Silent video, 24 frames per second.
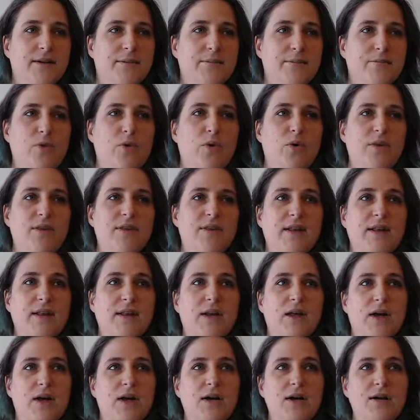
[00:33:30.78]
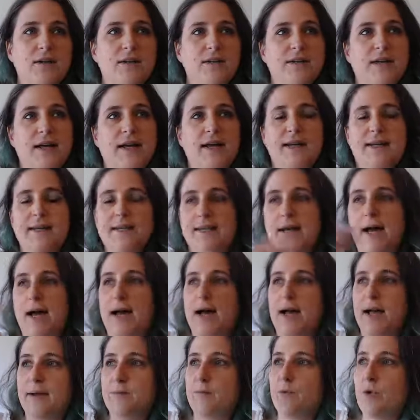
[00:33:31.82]
more than long, like
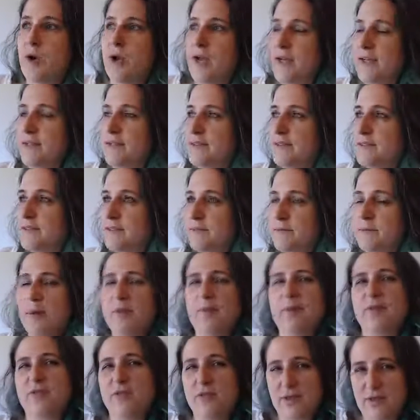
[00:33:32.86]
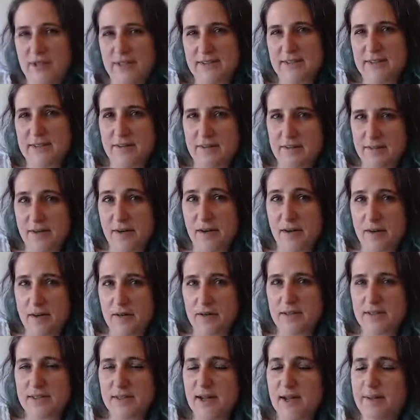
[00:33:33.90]
time-wise. Remember, Vulcans have a very
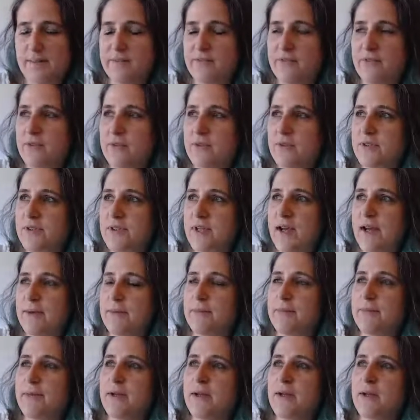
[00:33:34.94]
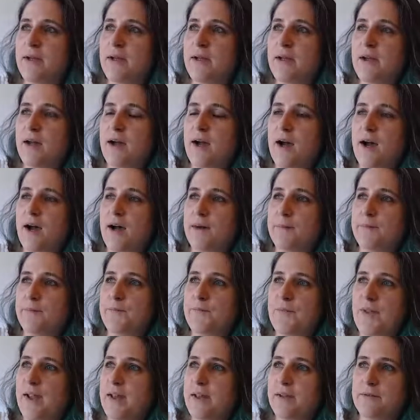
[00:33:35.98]
long time.
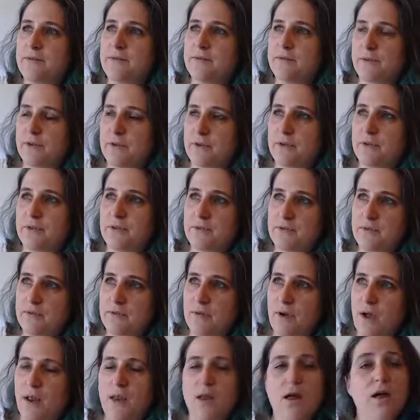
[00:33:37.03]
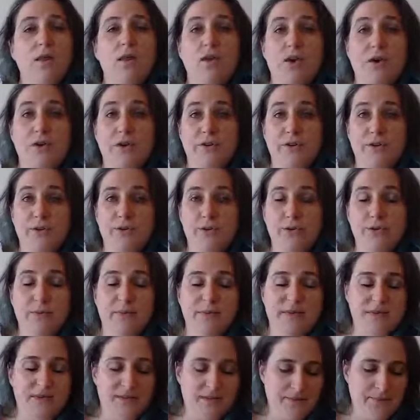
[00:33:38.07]
They live for a lot longer than
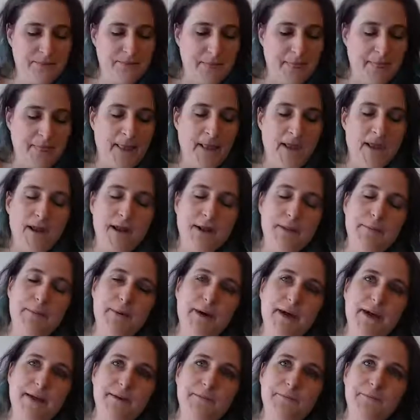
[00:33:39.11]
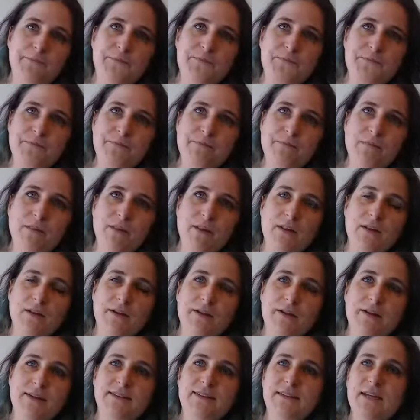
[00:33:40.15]
humans. But
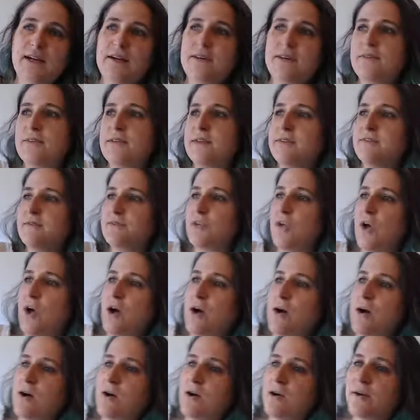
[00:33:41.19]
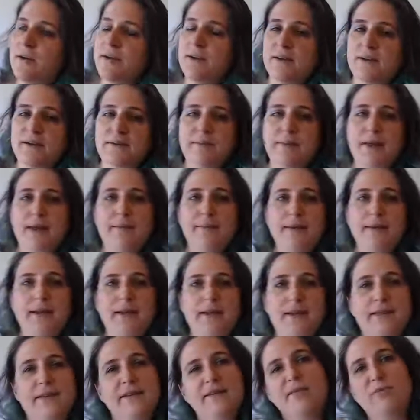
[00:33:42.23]
instead of live long, maybe
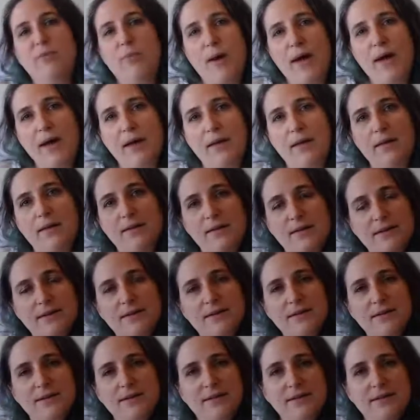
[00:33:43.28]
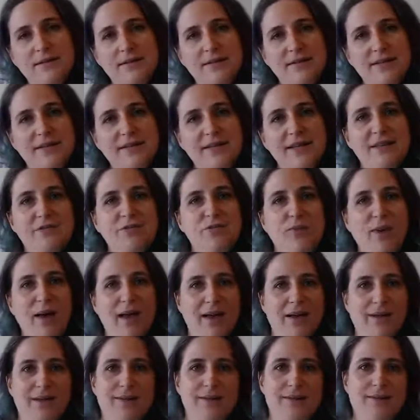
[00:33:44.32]
live well. Live
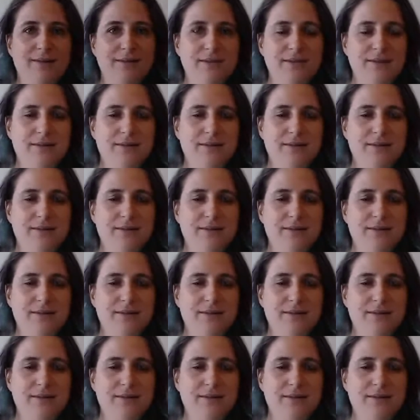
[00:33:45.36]
well.